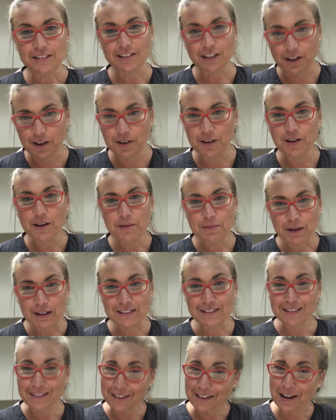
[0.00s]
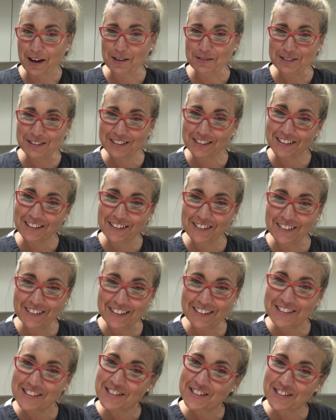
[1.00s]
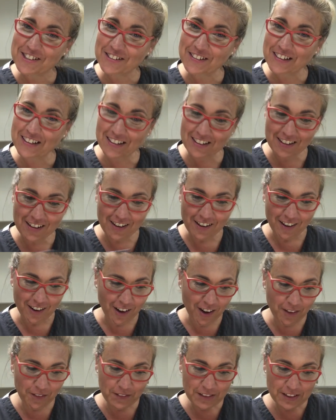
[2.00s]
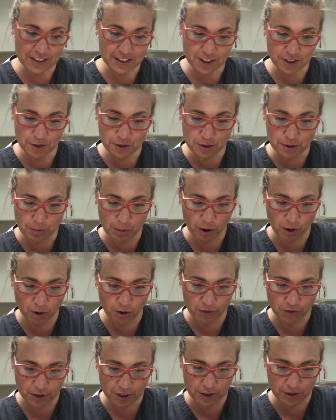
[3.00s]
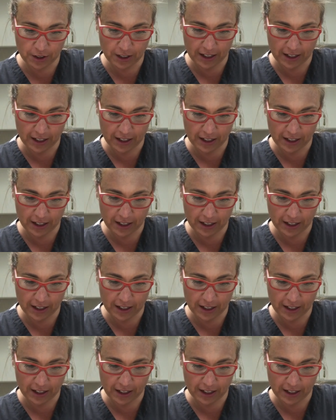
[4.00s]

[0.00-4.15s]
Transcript: So basically I'm just gonna go ahead and shoot it off into the bowl for you